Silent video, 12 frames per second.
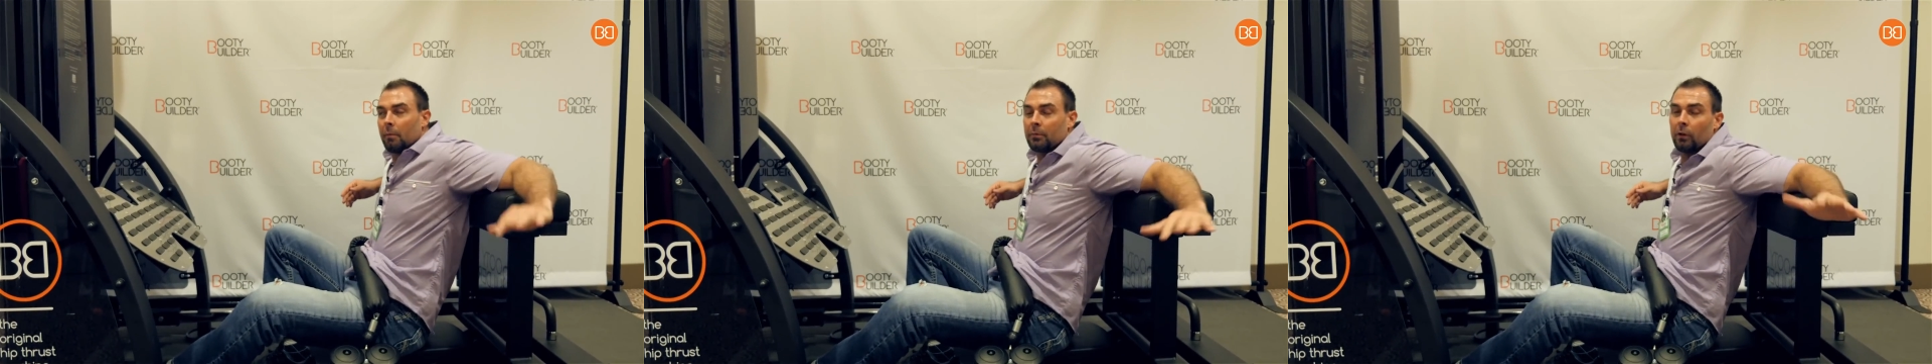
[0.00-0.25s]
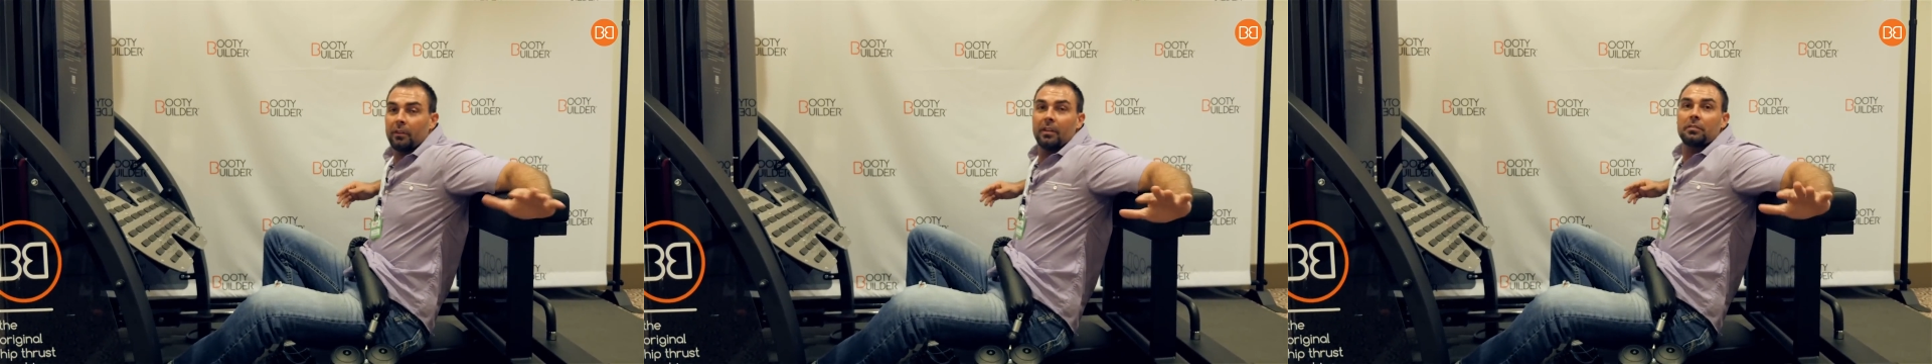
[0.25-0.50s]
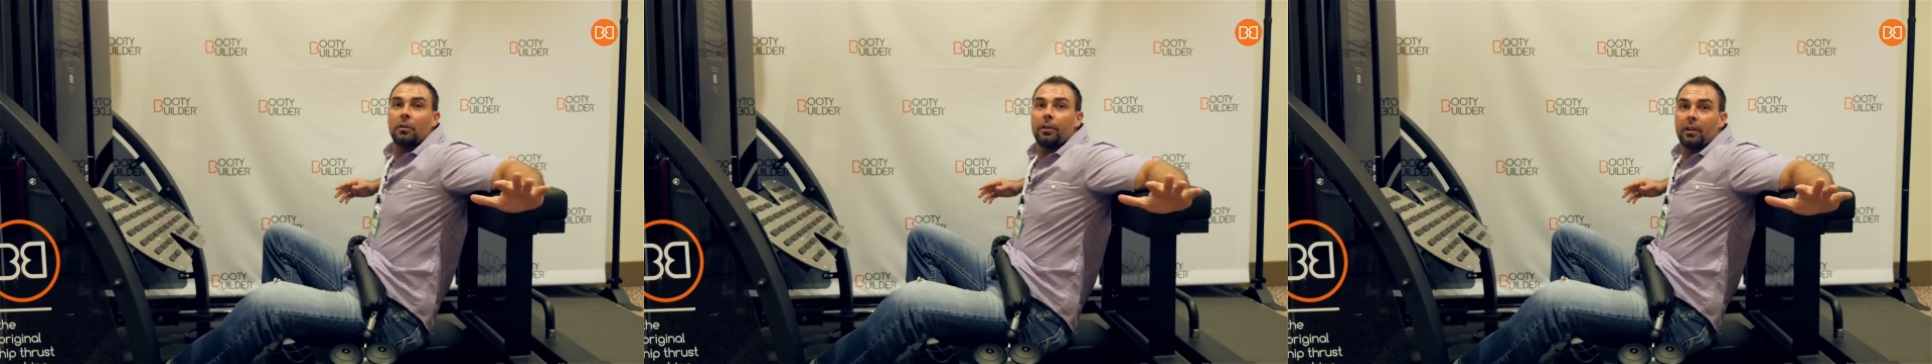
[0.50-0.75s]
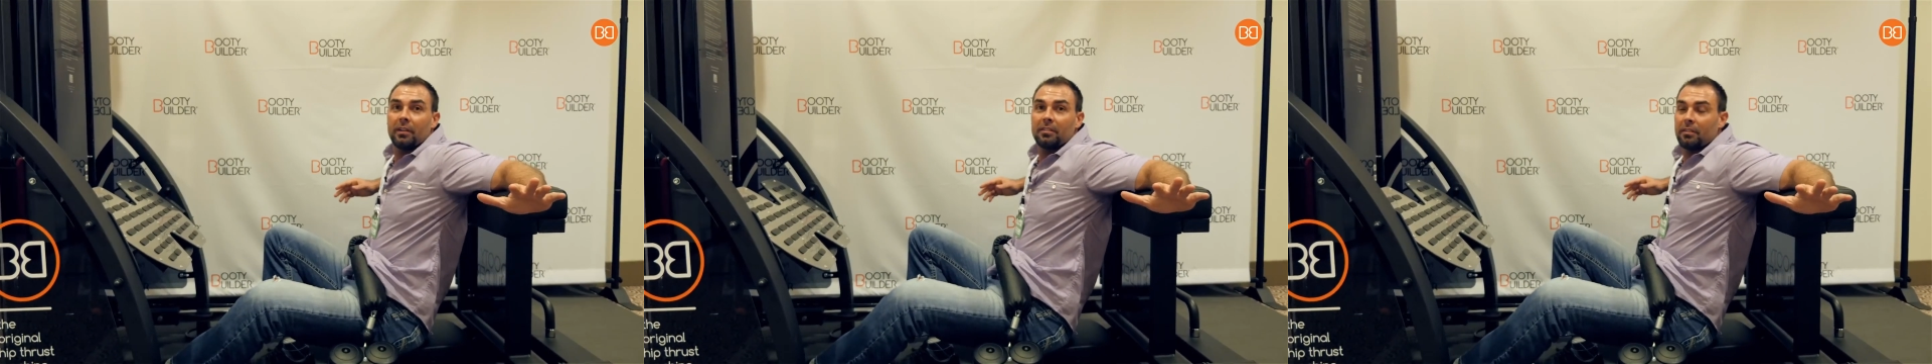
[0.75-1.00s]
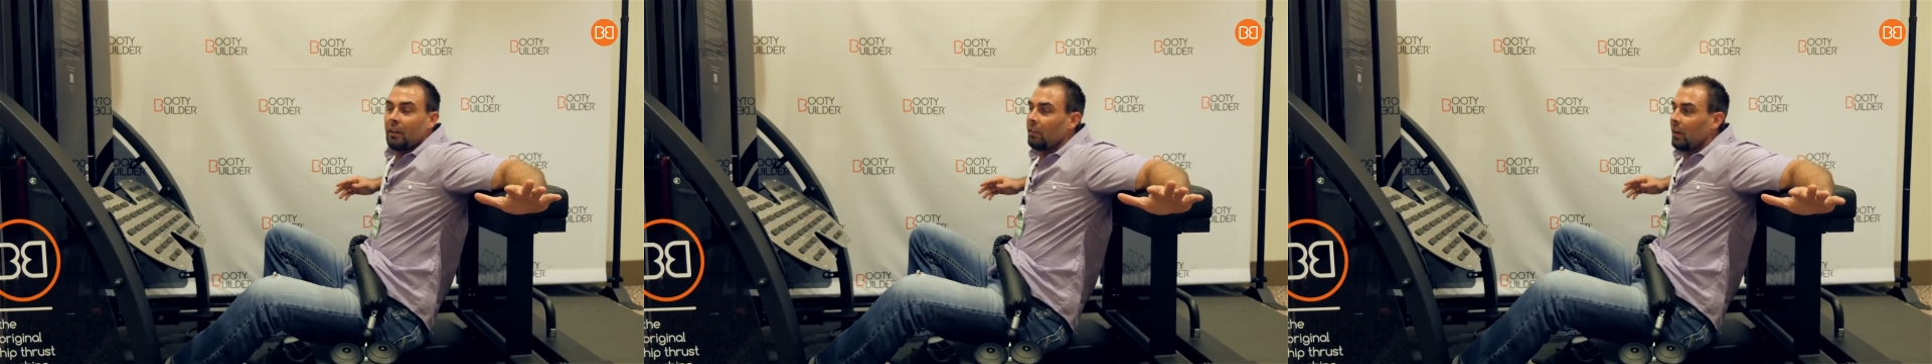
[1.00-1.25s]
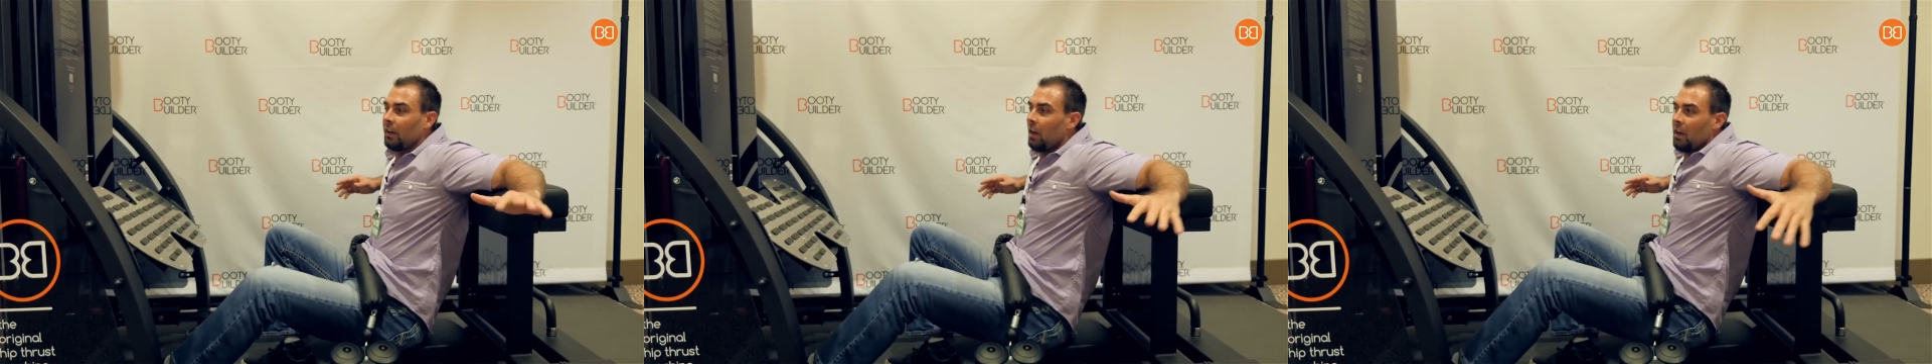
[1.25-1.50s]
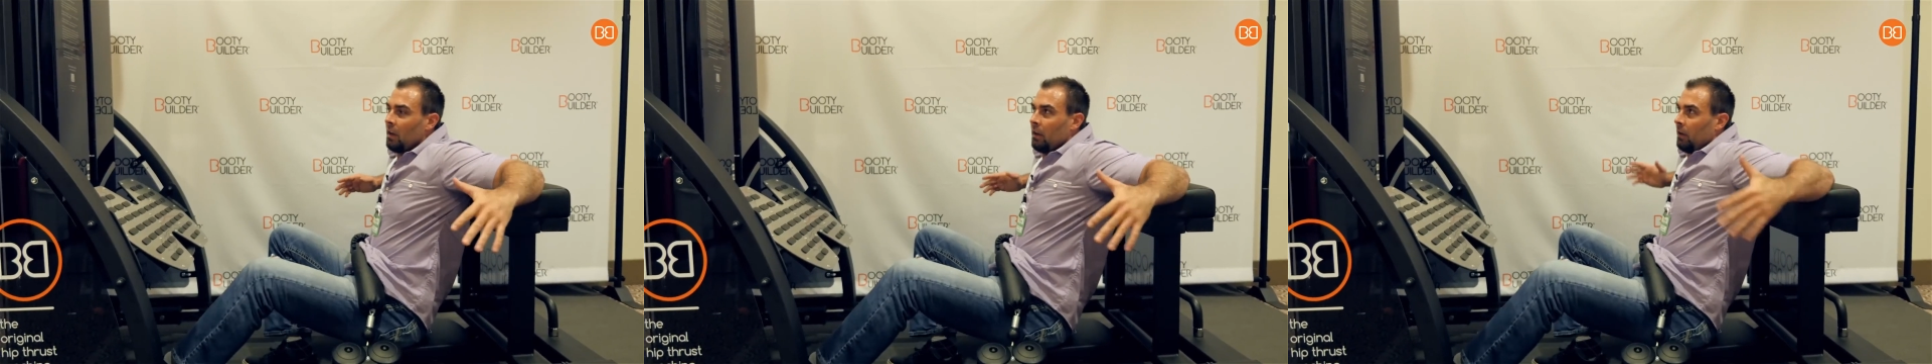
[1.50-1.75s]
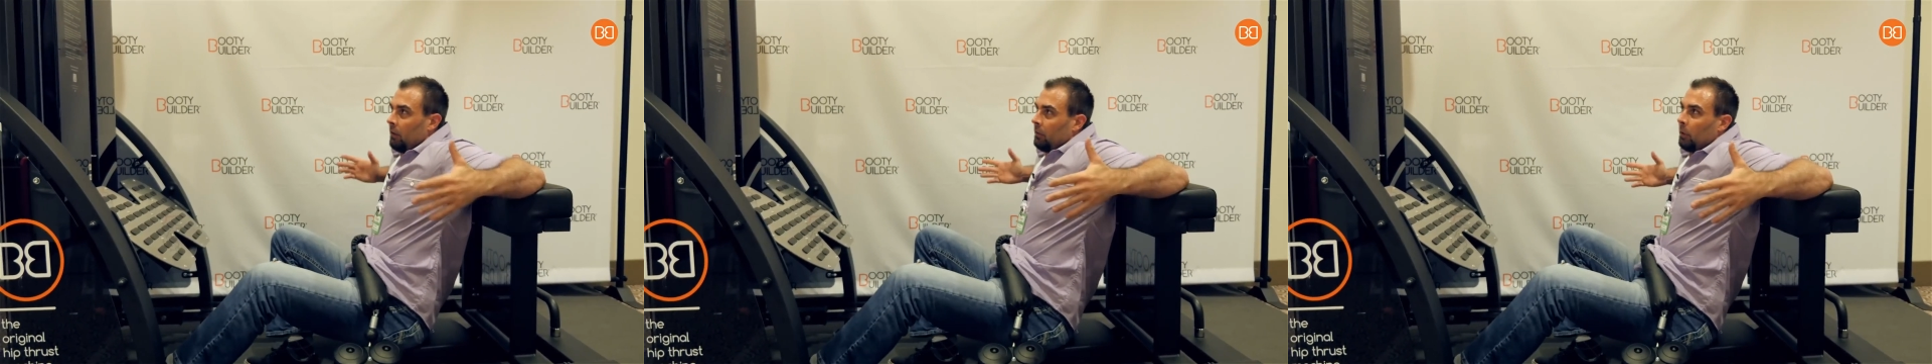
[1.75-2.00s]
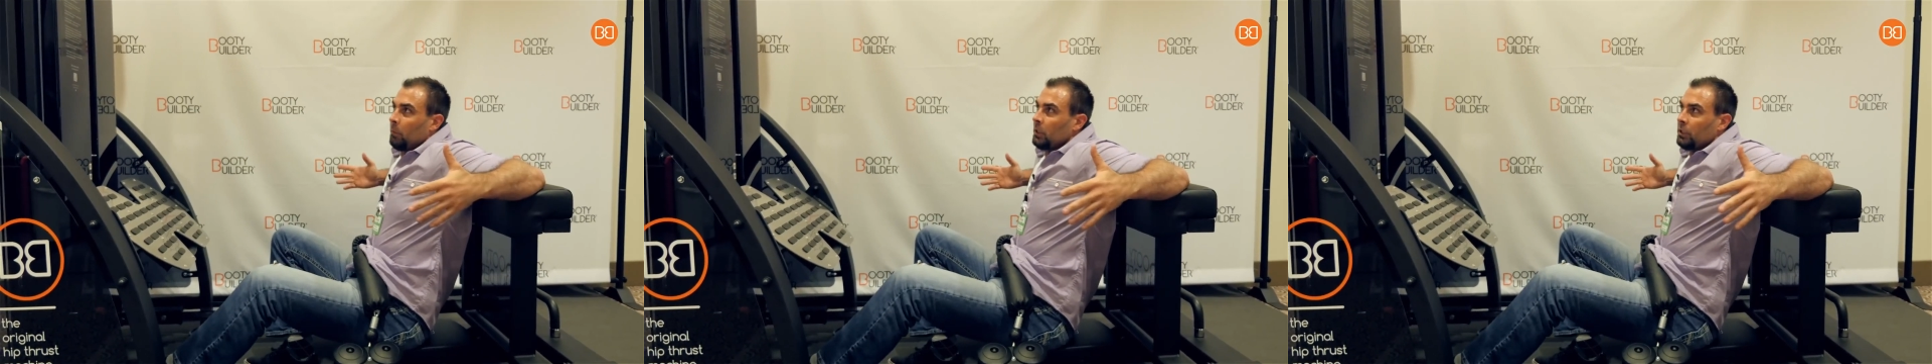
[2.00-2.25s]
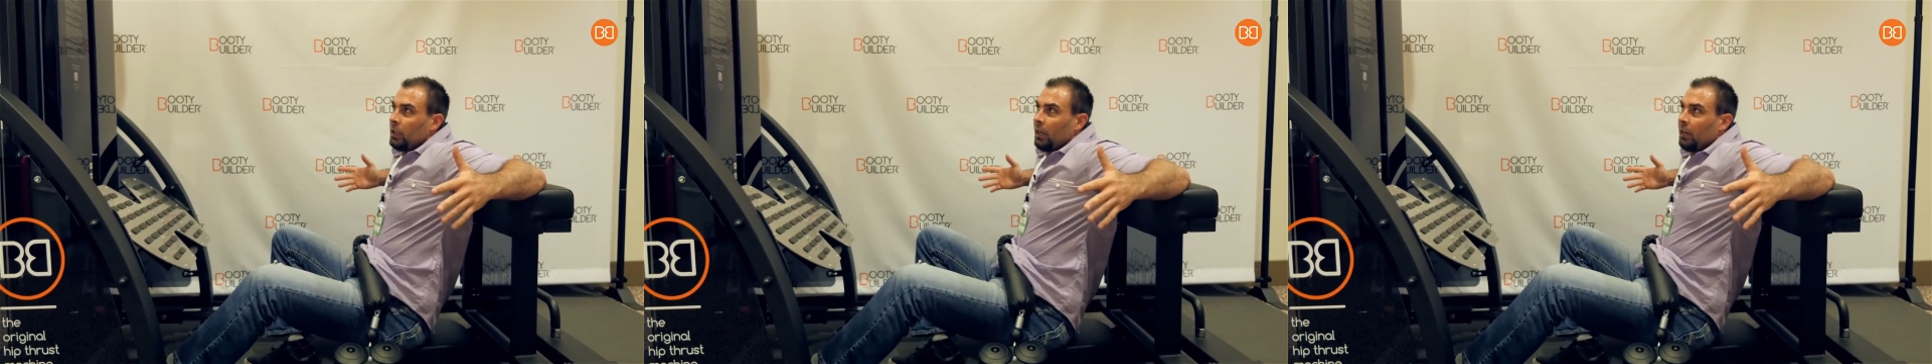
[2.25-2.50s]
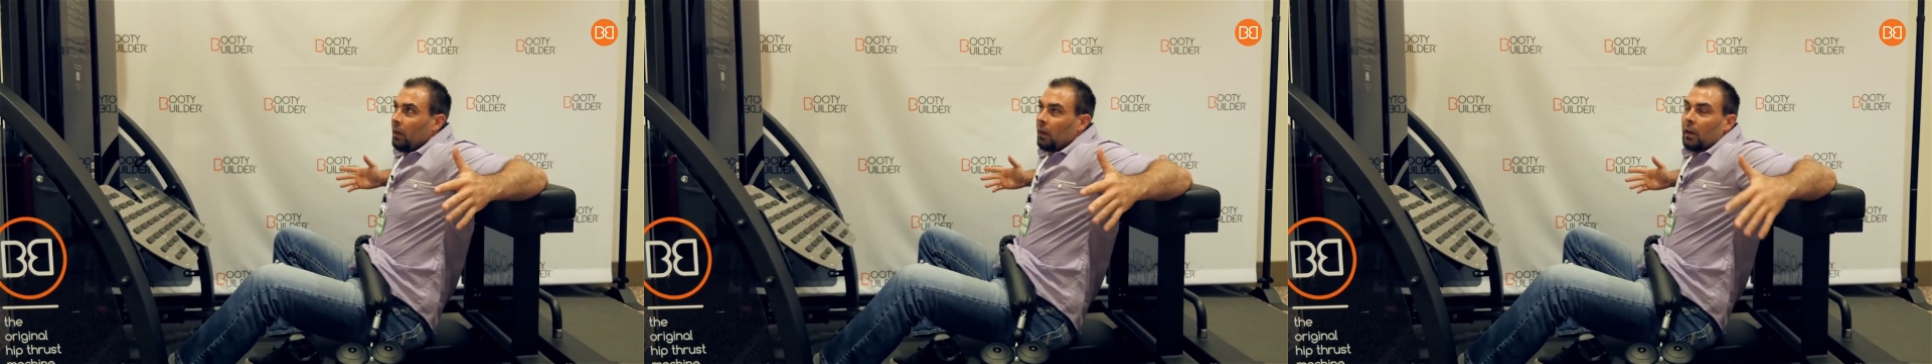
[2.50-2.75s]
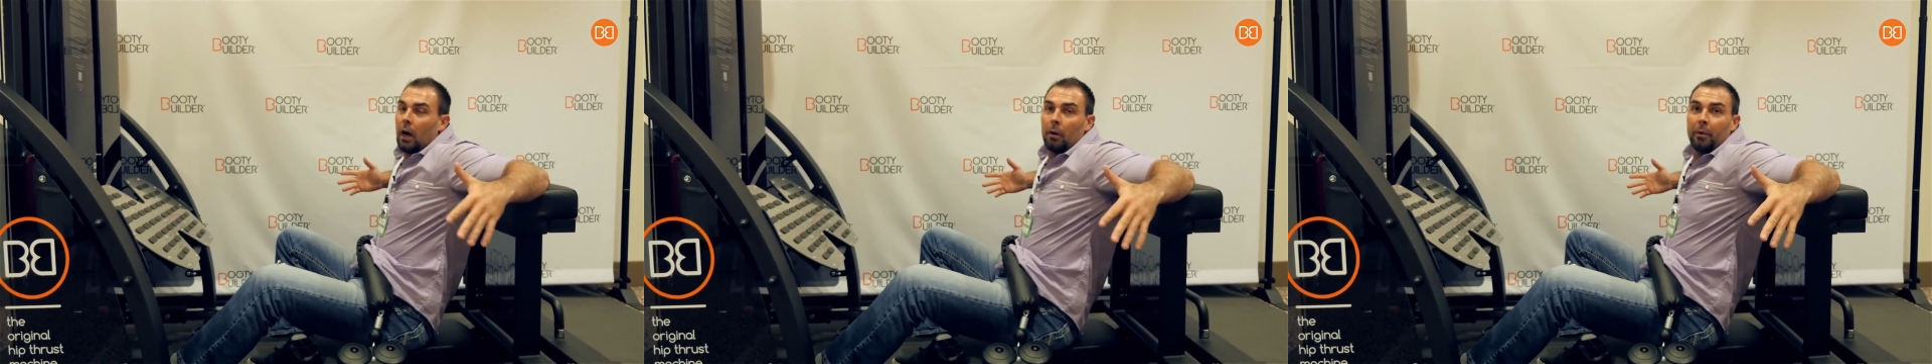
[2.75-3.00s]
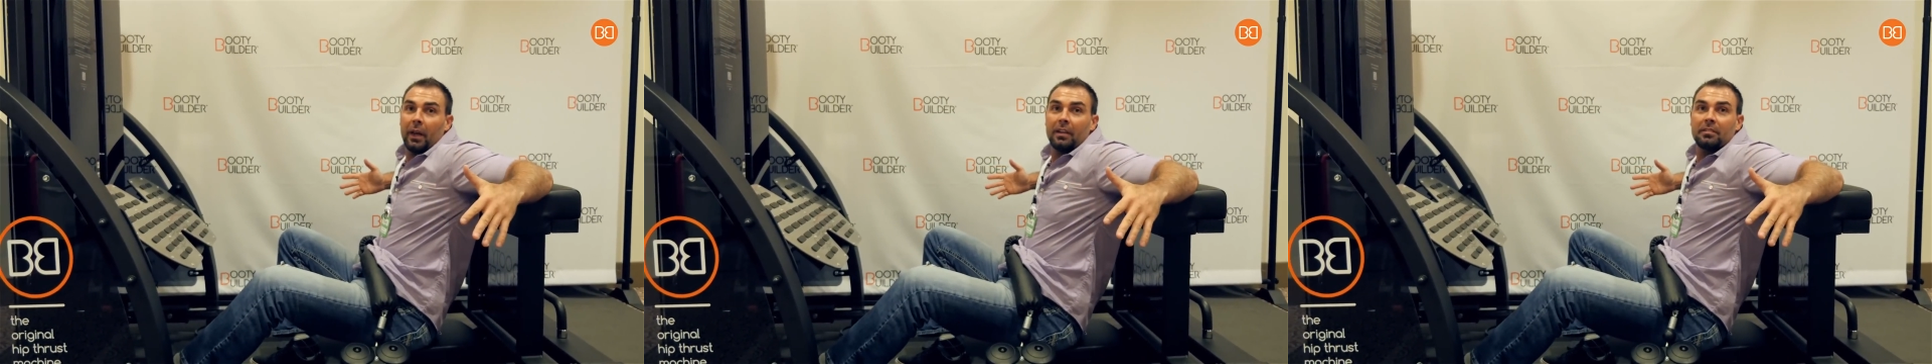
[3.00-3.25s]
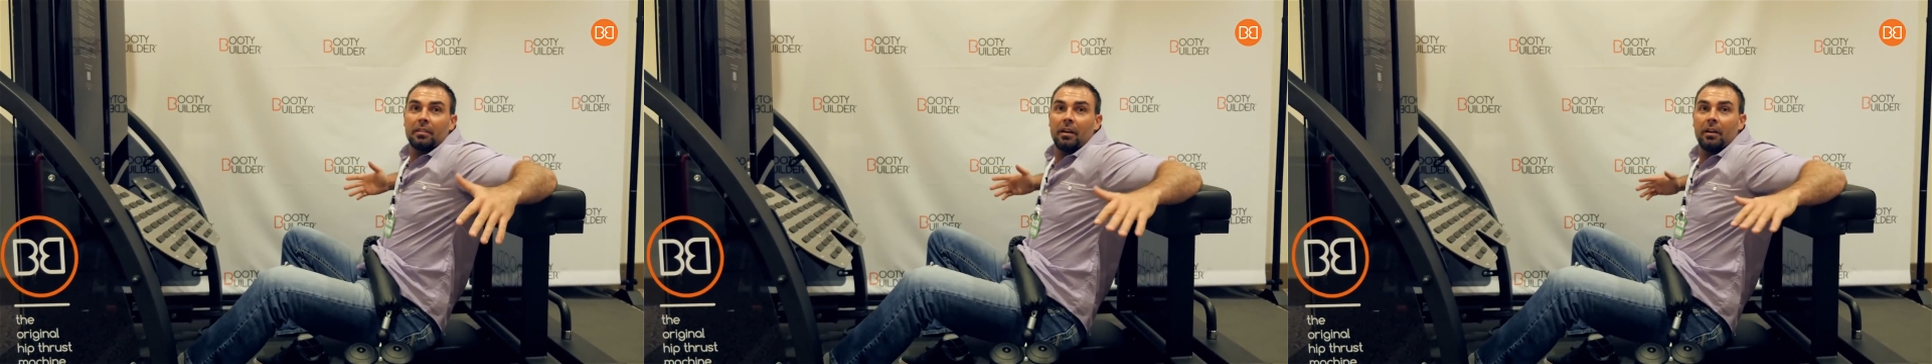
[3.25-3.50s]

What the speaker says: I'm doing this so you can see that the machine accommodates